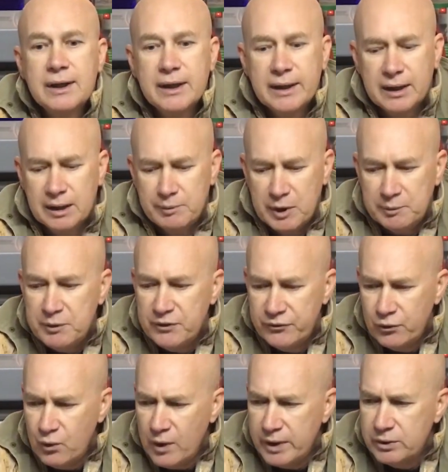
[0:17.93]
But
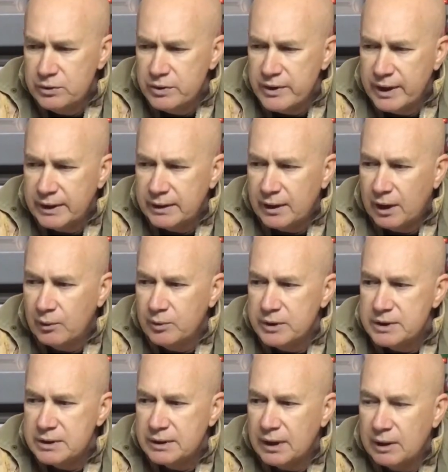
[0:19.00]
before I do that, I
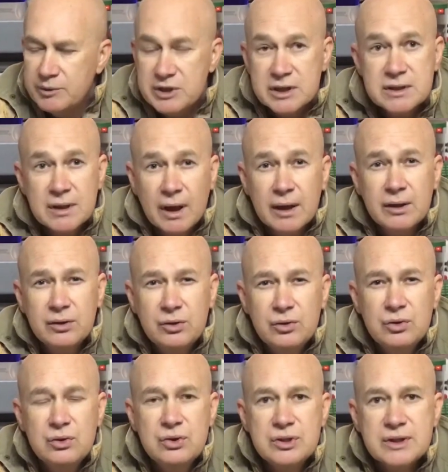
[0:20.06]
would just like
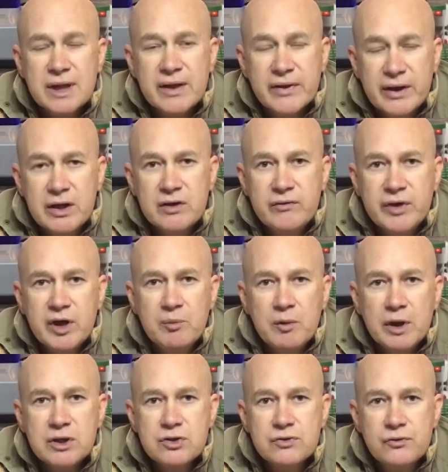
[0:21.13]
to say thank you very
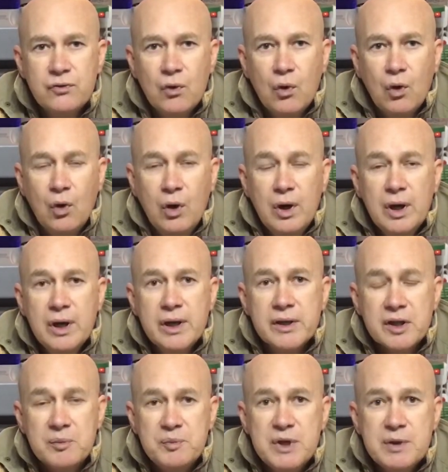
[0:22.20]
much for
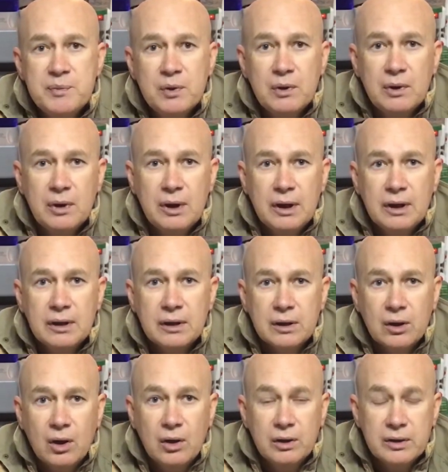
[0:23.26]
the people
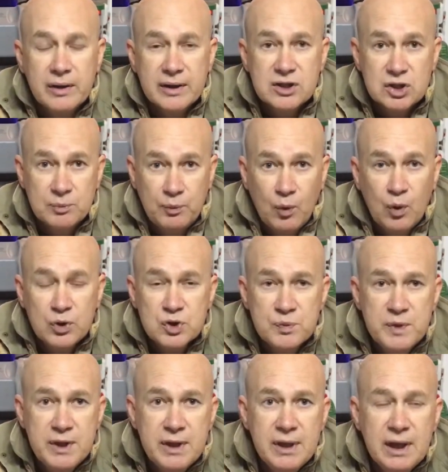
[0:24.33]
that supports
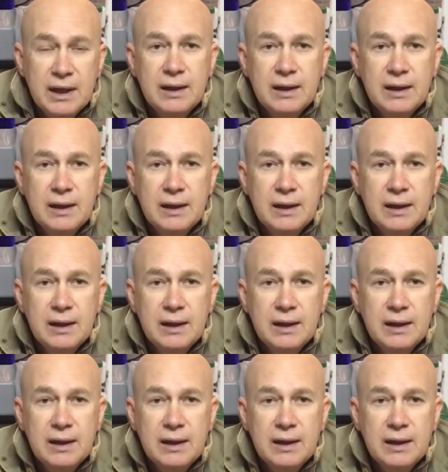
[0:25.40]
me.